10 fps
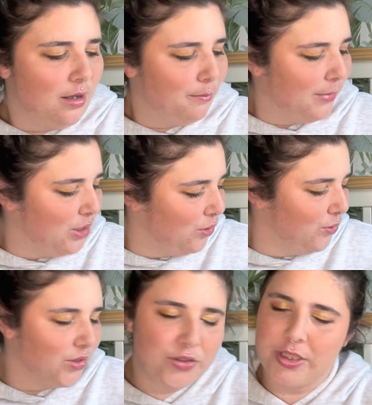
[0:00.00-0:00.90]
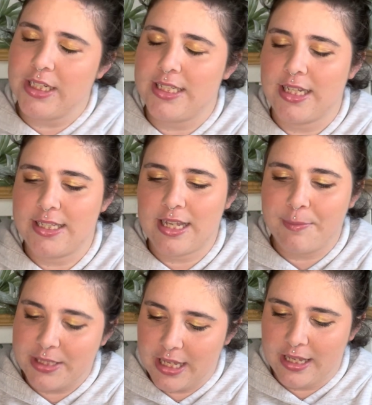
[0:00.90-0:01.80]
My tools are going to stay the same, my
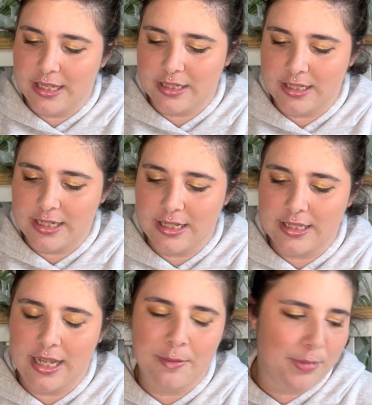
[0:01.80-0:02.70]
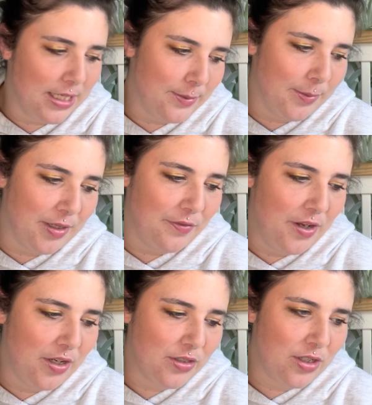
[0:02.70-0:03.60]
skincare is going to stay the same, but that's what I'm going to
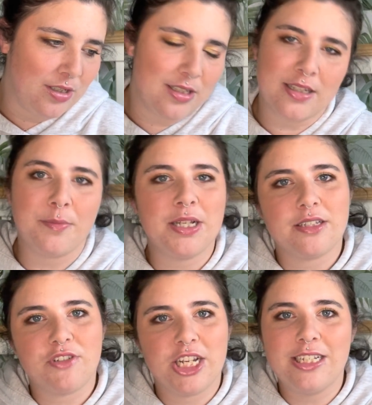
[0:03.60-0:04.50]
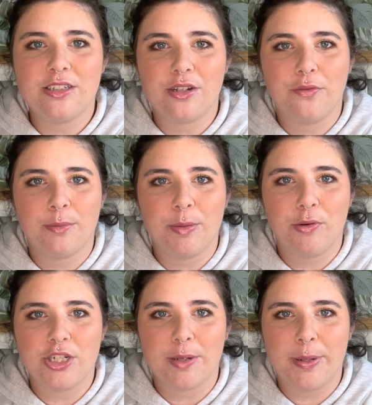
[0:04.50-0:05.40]
focus on. So some things have changed from my
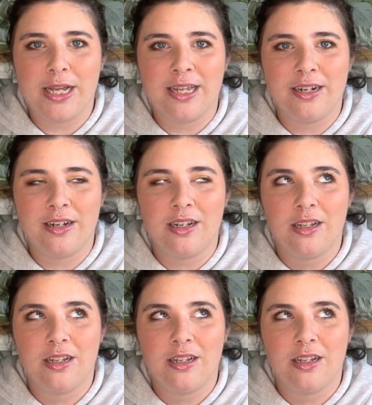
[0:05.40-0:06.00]
project pan